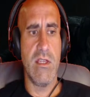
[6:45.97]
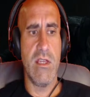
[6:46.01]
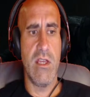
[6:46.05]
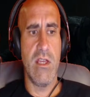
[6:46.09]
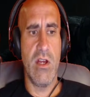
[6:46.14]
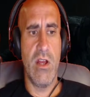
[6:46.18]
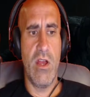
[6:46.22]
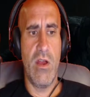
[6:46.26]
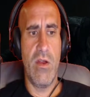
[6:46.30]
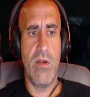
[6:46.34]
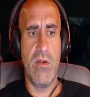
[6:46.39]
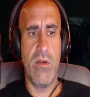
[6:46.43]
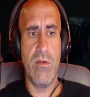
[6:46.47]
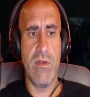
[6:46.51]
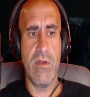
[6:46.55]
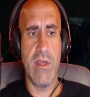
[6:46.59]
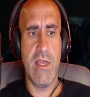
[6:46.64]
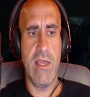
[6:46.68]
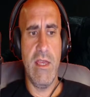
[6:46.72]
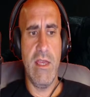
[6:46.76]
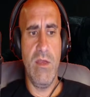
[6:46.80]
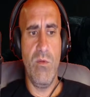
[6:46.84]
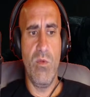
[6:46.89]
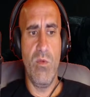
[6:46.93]

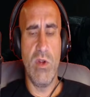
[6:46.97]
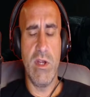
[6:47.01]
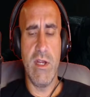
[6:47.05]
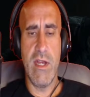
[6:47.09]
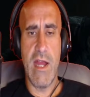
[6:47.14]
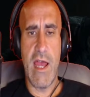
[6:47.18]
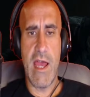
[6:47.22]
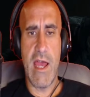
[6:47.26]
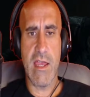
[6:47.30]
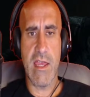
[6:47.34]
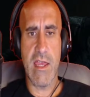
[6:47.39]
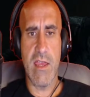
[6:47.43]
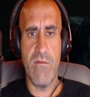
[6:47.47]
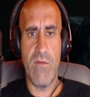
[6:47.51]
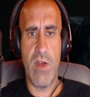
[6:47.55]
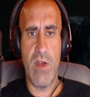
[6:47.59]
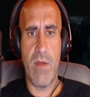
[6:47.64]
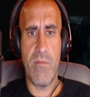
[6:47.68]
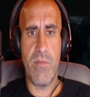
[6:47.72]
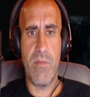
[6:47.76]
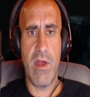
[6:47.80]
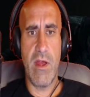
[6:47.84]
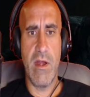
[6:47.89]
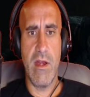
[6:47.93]
He would not give
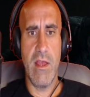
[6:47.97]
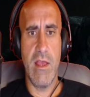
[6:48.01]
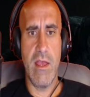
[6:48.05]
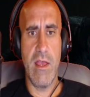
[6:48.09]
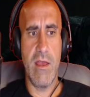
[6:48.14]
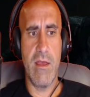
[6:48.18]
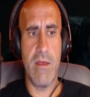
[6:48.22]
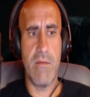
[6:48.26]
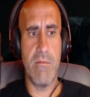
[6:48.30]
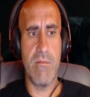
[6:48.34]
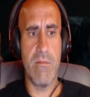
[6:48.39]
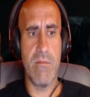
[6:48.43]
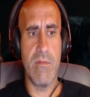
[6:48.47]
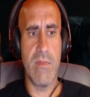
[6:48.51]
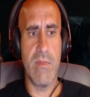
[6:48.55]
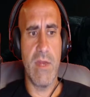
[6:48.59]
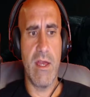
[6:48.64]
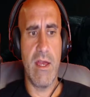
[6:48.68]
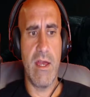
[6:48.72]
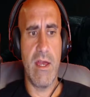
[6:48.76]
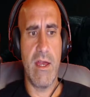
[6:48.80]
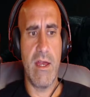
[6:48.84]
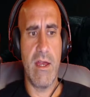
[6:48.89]
up on him.